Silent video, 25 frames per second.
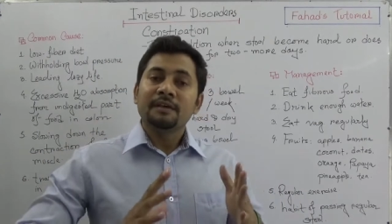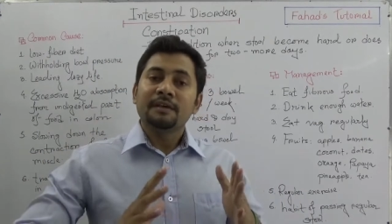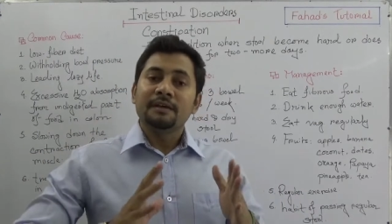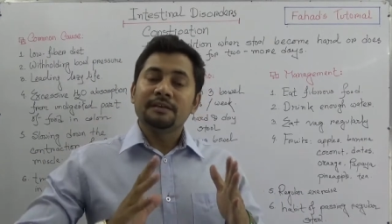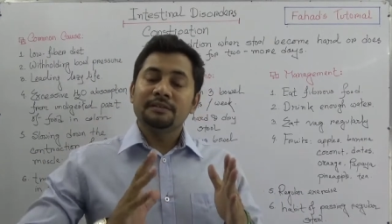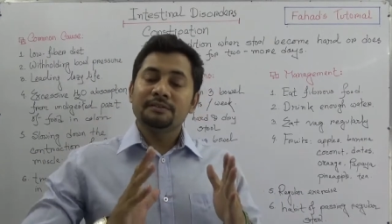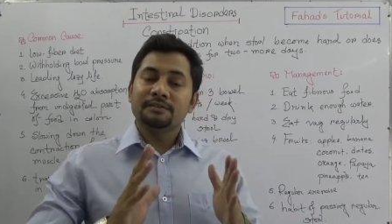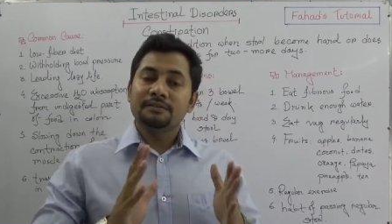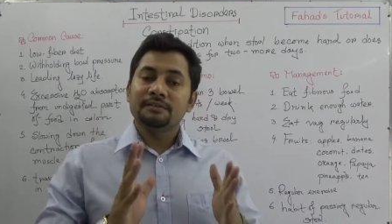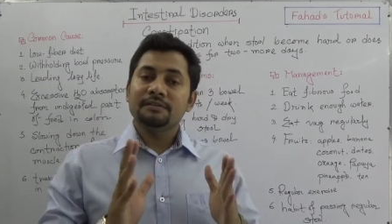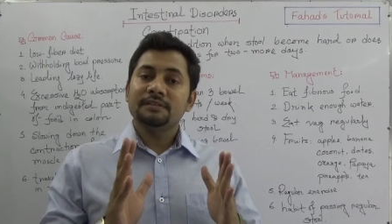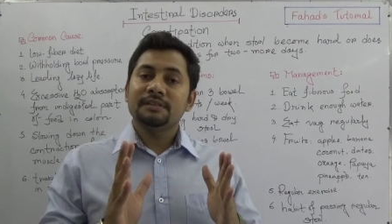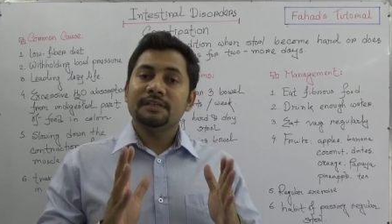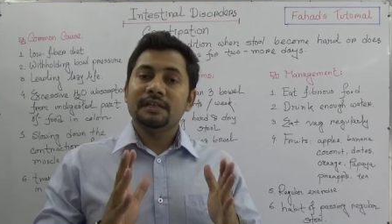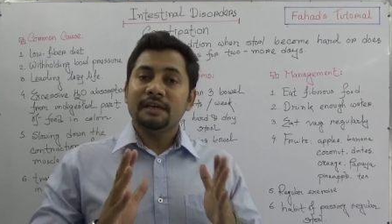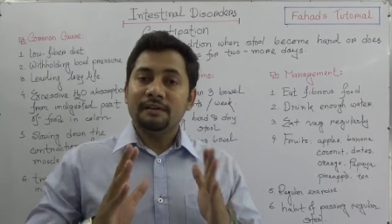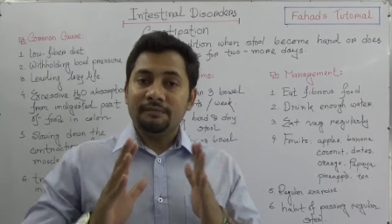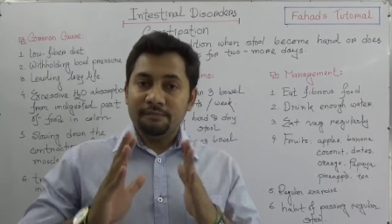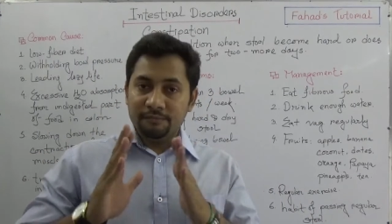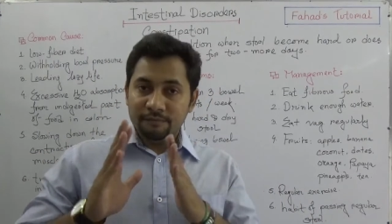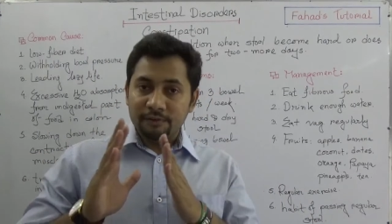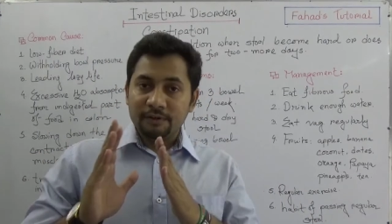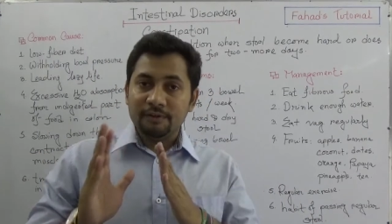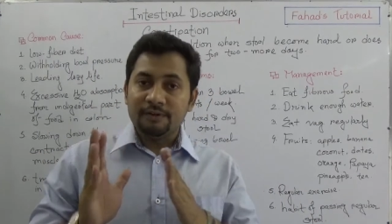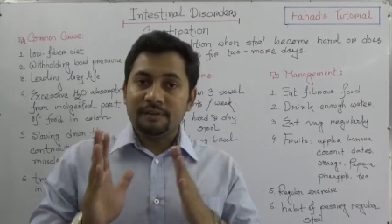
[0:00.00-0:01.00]
you know that
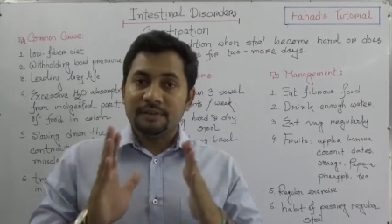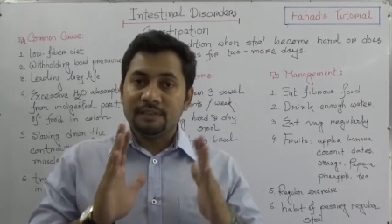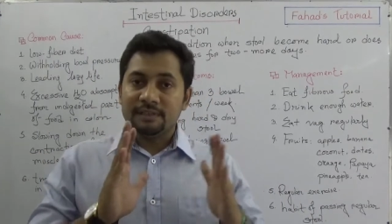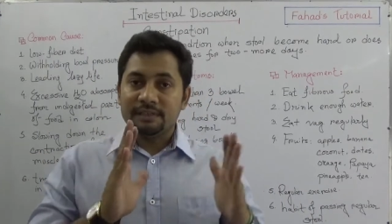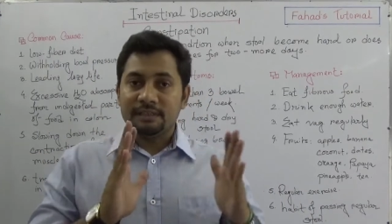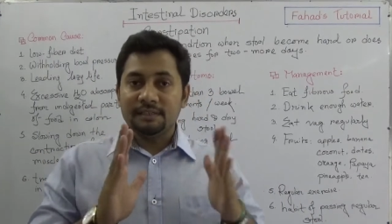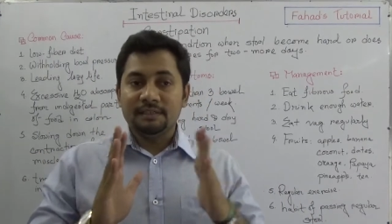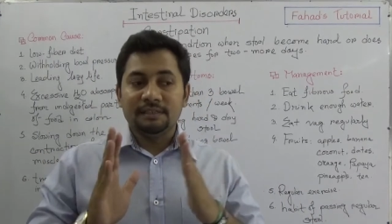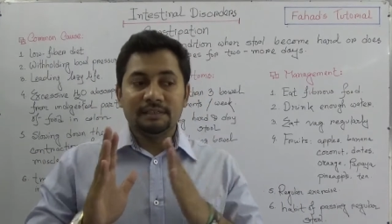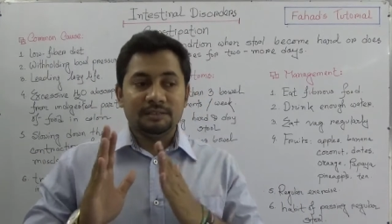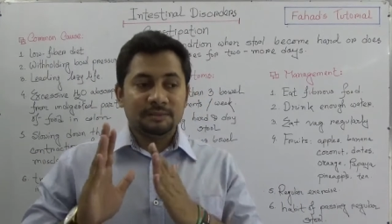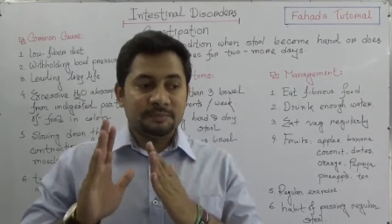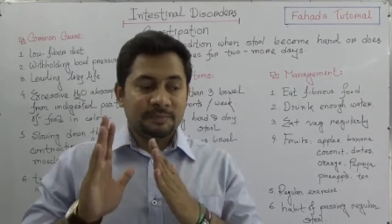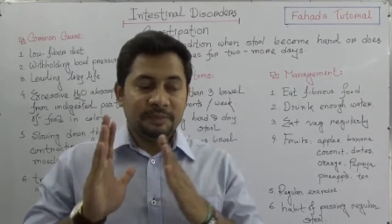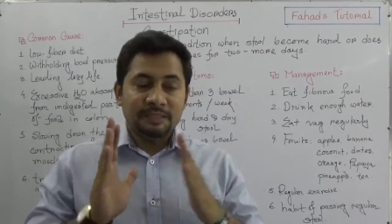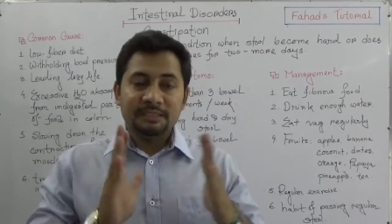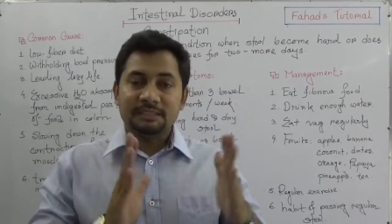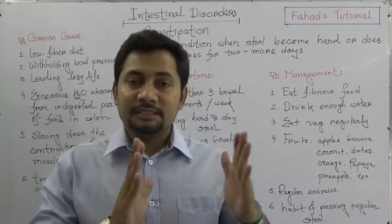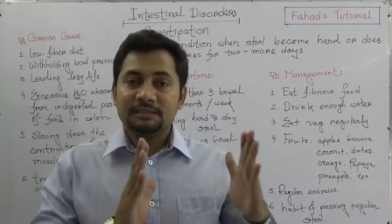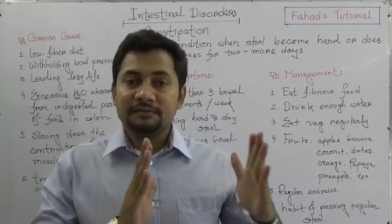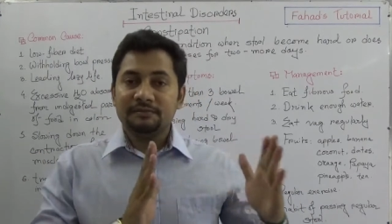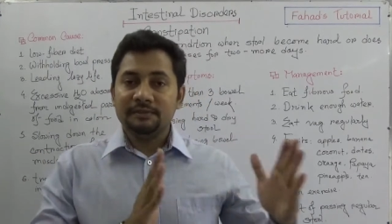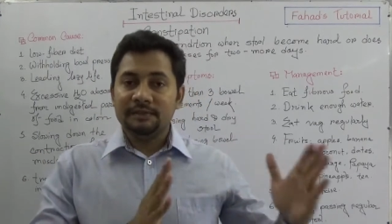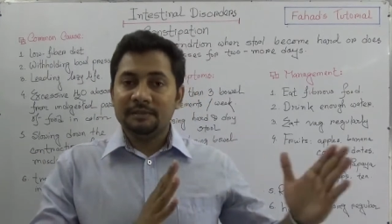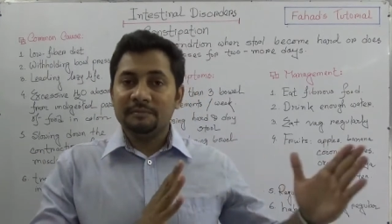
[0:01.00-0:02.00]
I'm following a
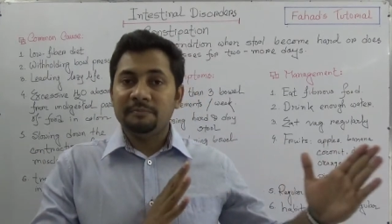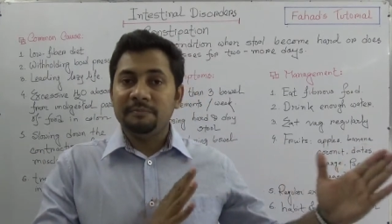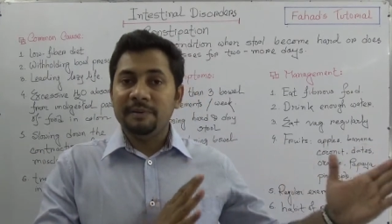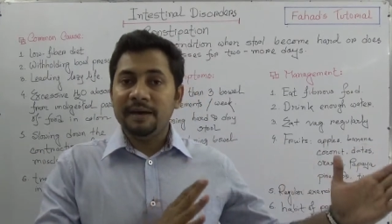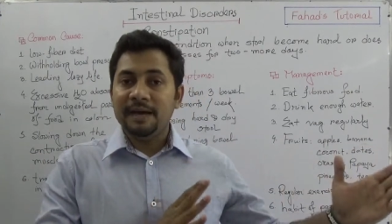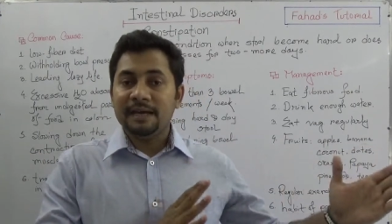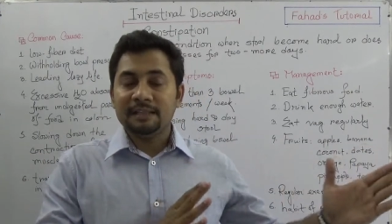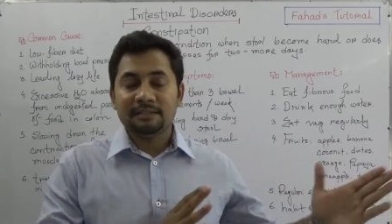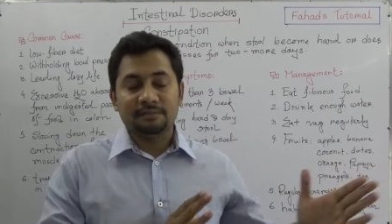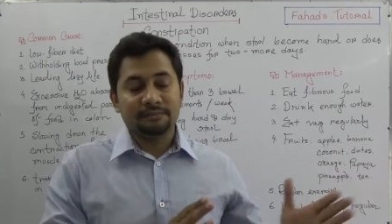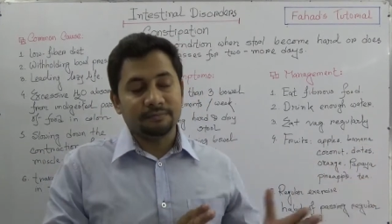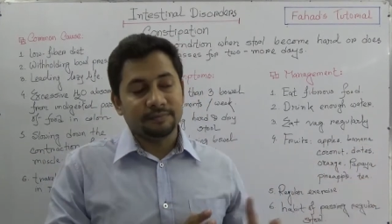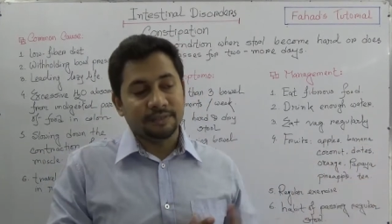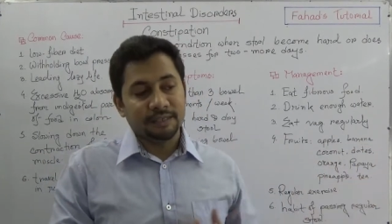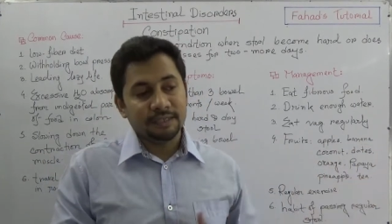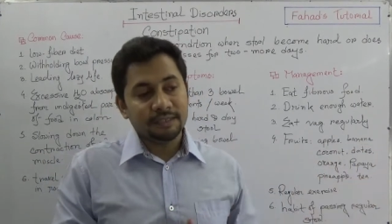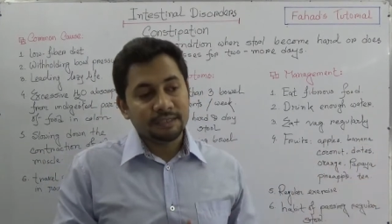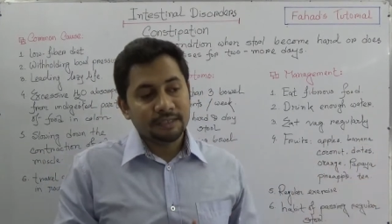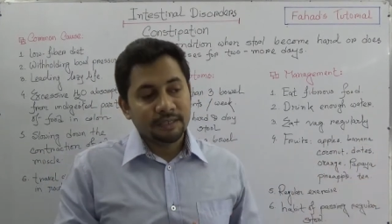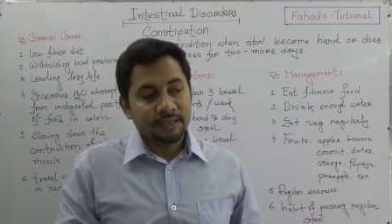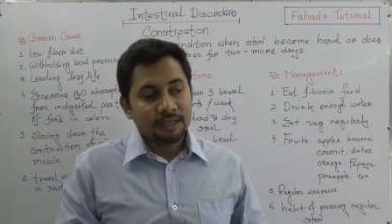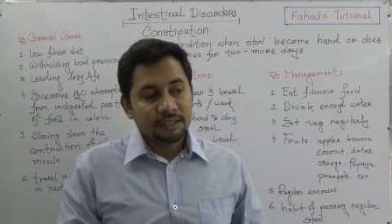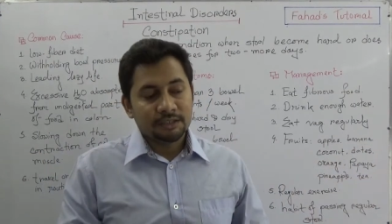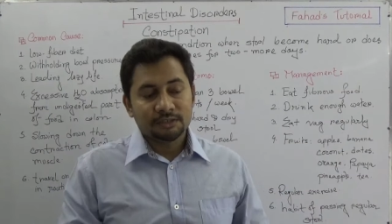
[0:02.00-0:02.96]
specific pathway.